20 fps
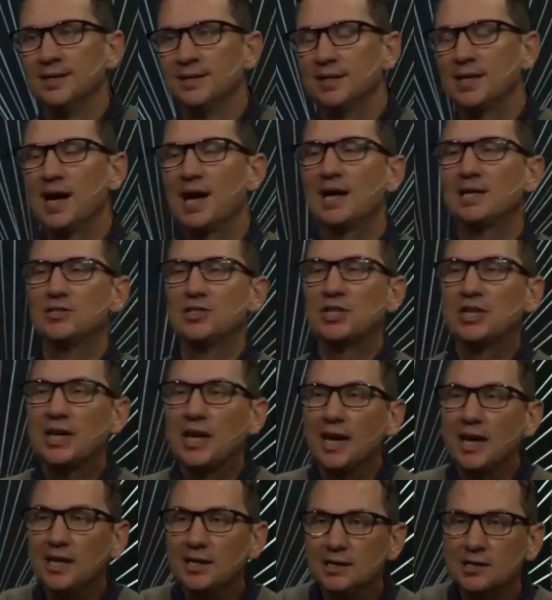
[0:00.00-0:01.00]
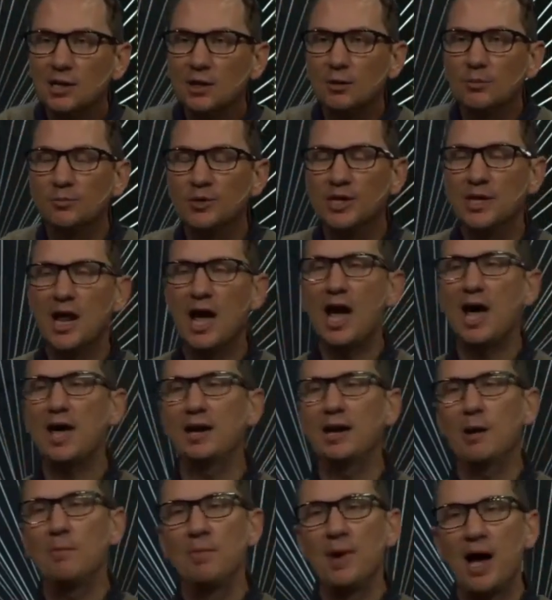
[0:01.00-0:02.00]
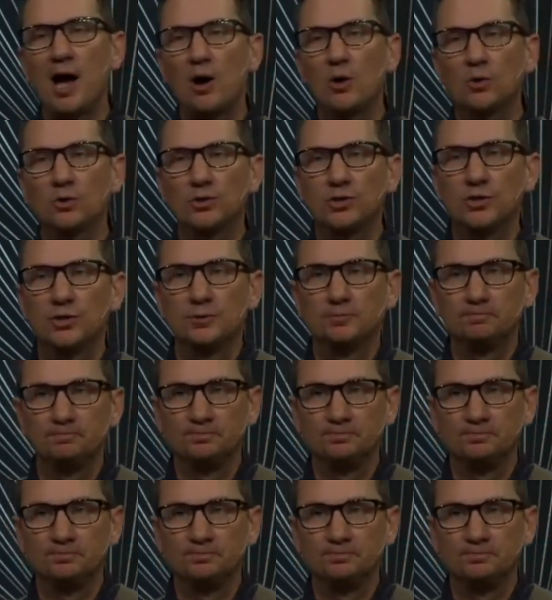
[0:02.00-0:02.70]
God's kingdom not about